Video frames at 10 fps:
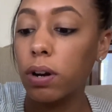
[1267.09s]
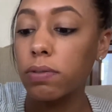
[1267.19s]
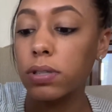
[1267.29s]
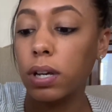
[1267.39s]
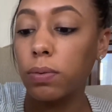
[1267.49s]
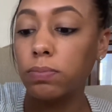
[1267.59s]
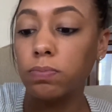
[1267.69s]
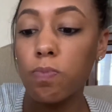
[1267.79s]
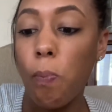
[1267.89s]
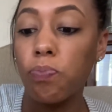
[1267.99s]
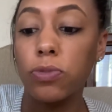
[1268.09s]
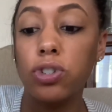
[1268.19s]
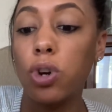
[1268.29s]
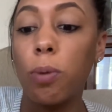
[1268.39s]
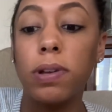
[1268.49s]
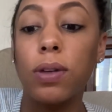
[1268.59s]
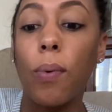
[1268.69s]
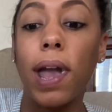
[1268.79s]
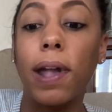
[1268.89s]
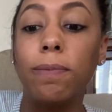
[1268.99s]
I was like, show me the
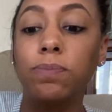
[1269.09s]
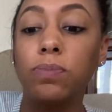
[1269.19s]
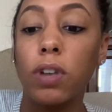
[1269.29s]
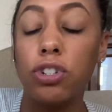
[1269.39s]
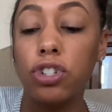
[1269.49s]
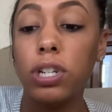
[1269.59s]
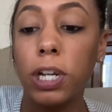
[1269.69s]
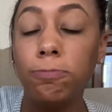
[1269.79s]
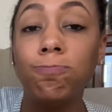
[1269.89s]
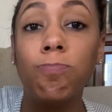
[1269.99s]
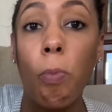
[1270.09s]
way. And she did.